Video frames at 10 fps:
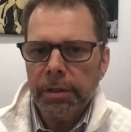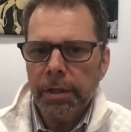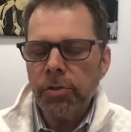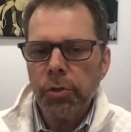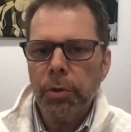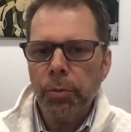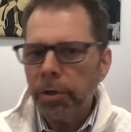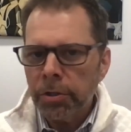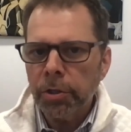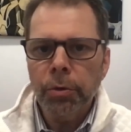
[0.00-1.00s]
And so I
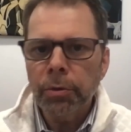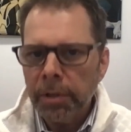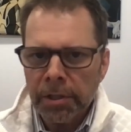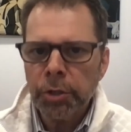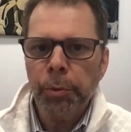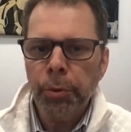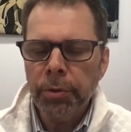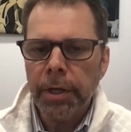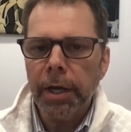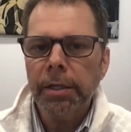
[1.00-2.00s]
wanted to go and
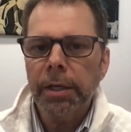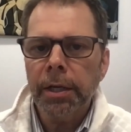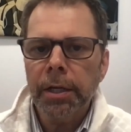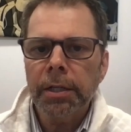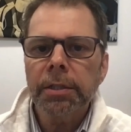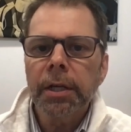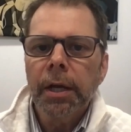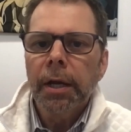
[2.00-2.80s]
explore that. And